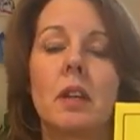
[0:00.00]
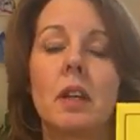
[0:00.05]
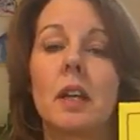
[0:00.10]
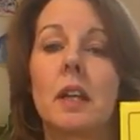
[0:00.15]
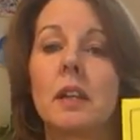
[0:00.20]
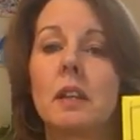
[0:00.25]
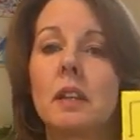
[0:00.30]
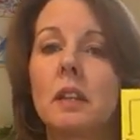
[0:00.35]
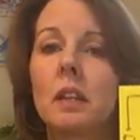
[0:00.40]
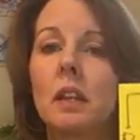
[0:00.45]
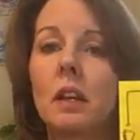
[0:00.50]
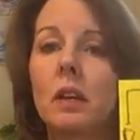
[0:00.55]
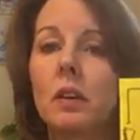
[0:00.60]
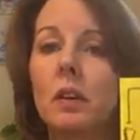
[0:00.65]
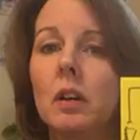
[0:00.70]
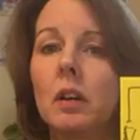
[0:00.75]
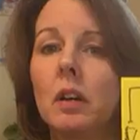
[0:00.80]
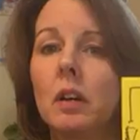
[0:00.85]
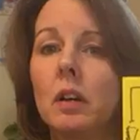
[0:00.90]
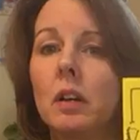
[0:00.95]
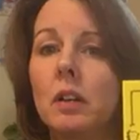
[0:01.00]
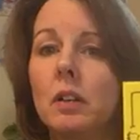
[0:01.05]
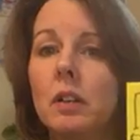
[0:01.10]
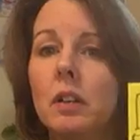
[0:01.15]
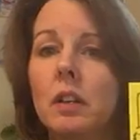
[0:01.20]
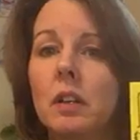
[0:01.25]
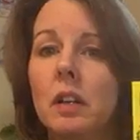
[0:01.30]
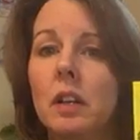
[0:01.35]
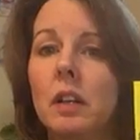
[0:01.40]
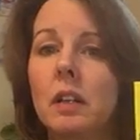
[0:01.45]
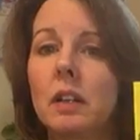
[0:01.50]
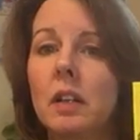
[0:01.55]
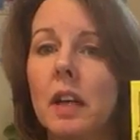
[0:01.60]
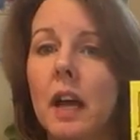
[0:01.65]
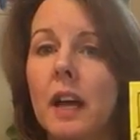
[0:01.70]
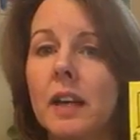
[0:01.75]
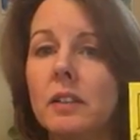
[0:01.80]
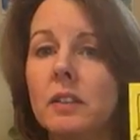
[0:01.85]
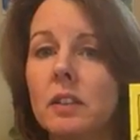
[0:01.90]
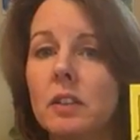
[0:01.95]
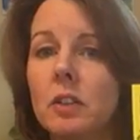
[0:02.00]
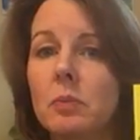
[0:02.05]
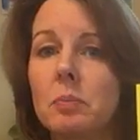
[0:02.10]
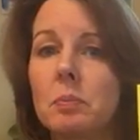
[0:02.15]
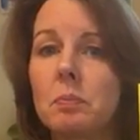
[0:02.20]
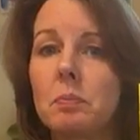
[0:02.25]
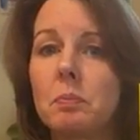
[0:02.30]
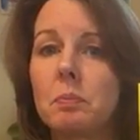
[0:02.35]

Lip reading: in the ideal